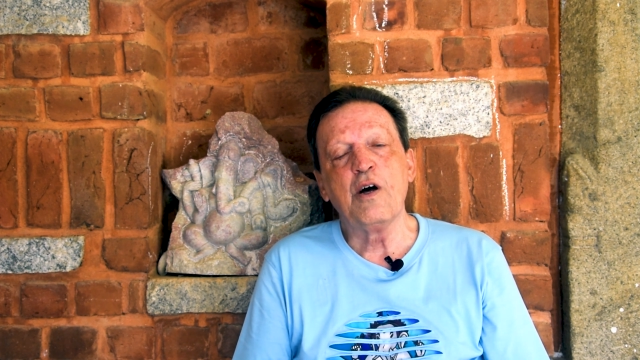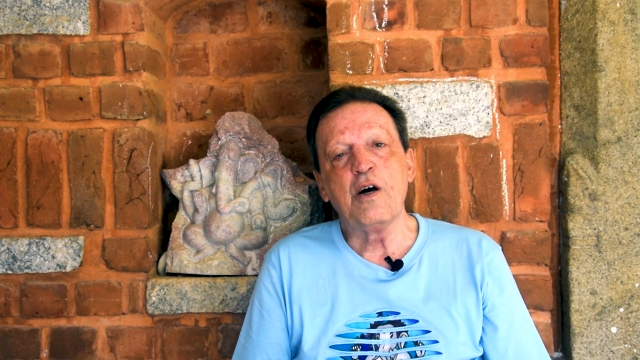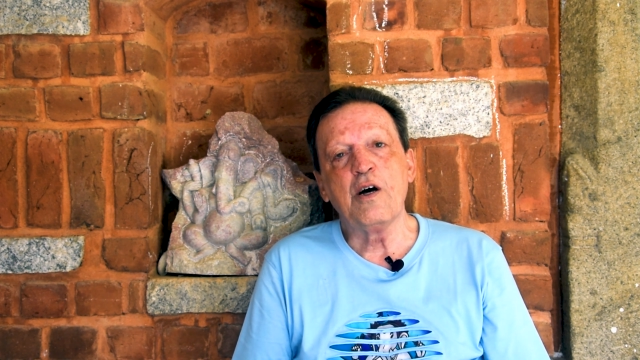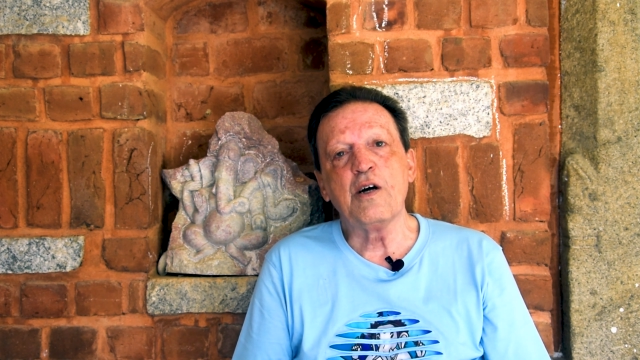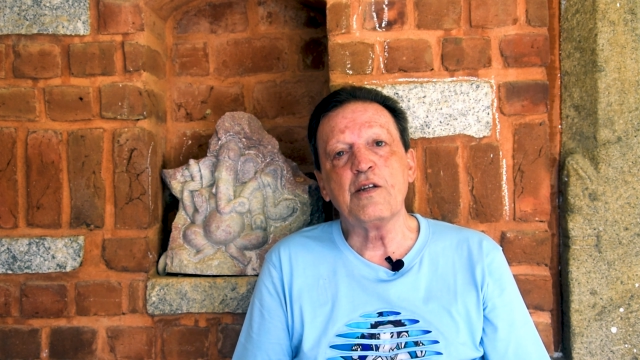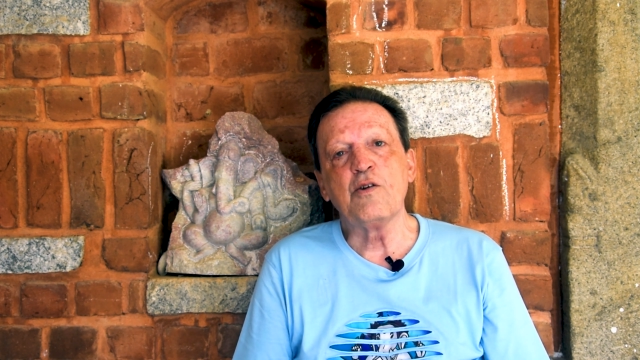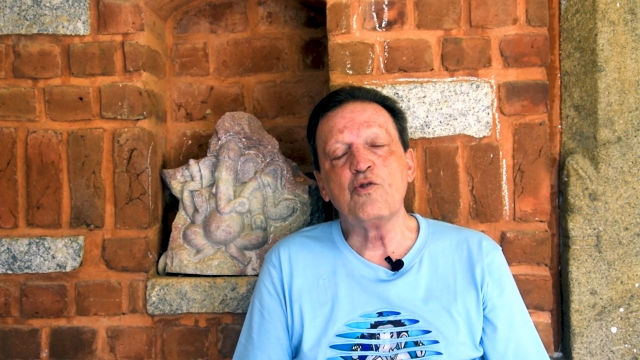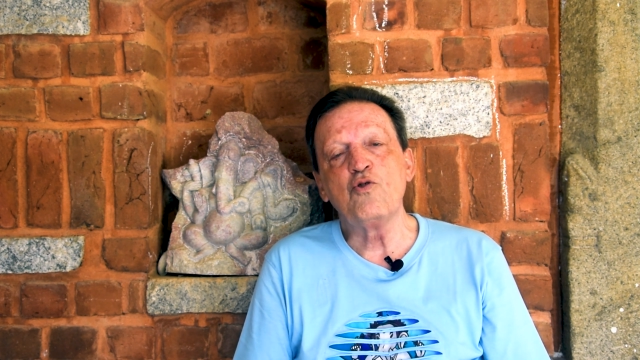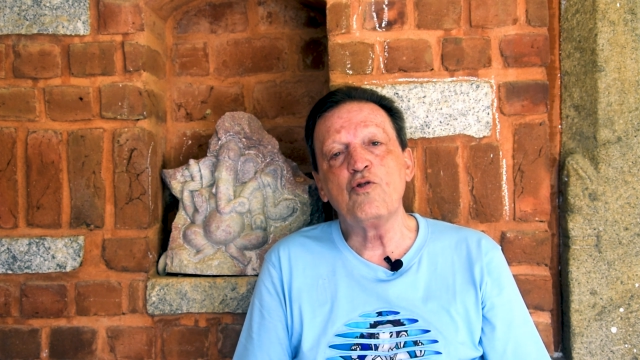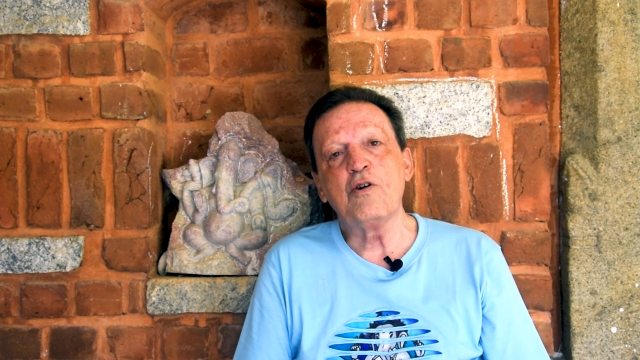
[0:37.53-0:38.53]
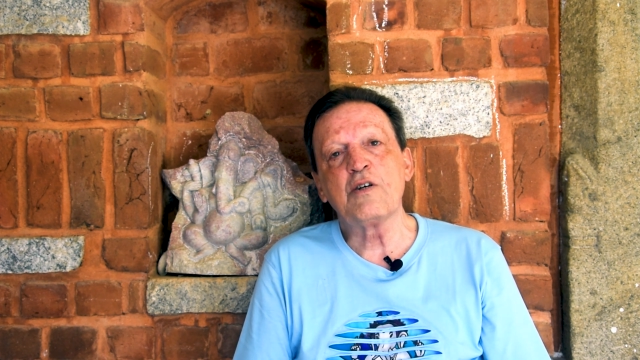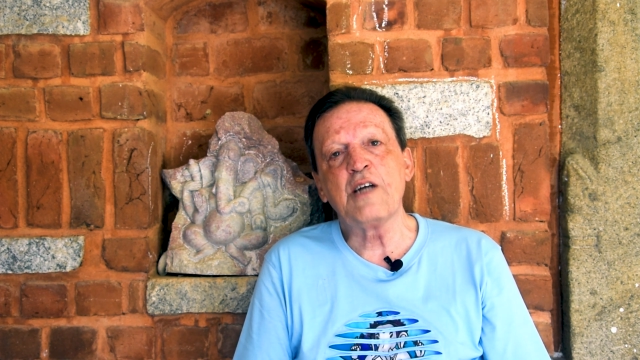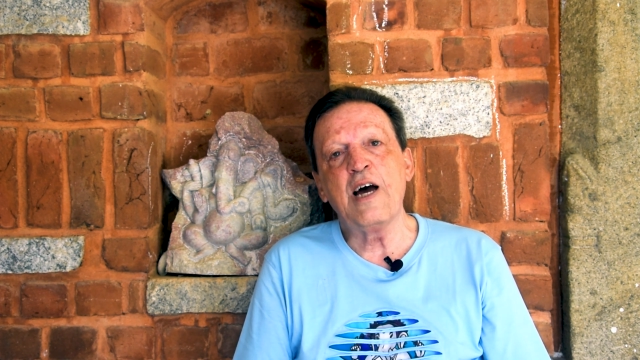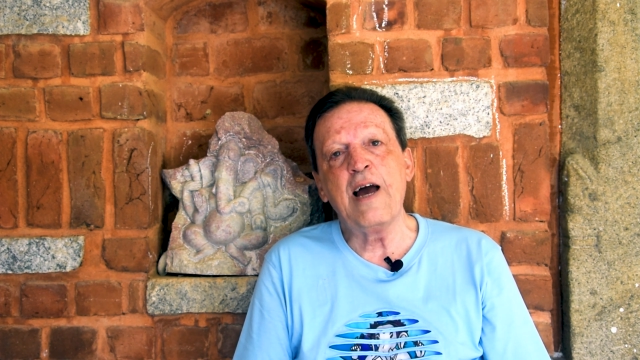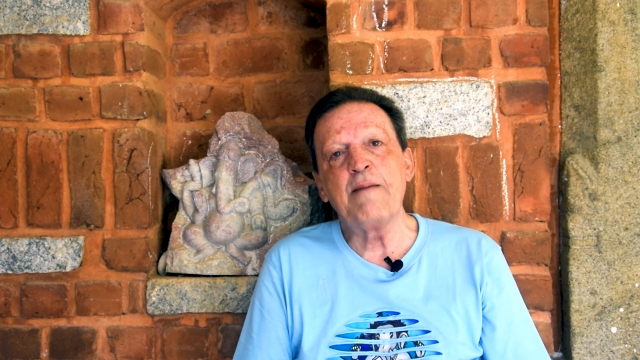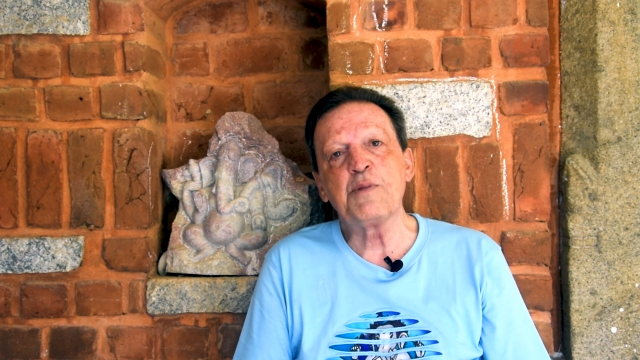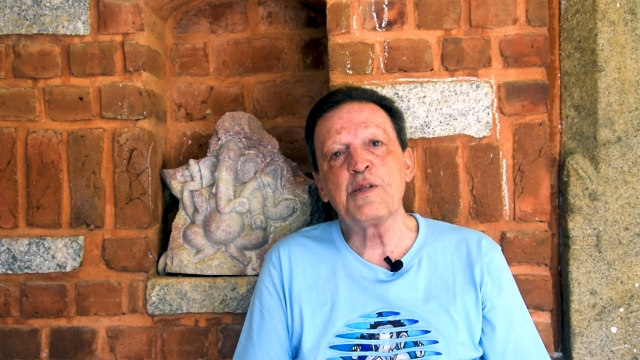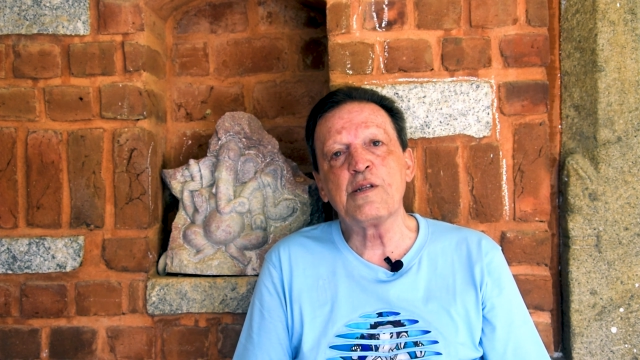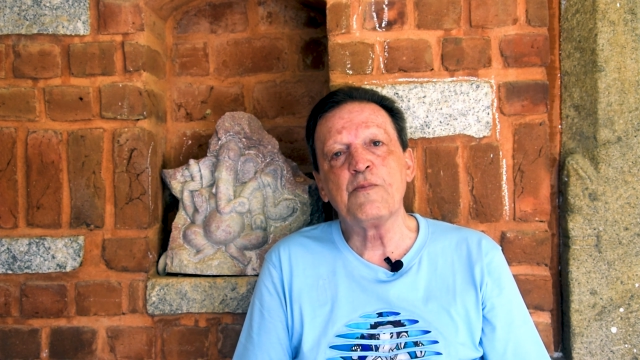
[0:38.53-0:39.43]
the New York Times,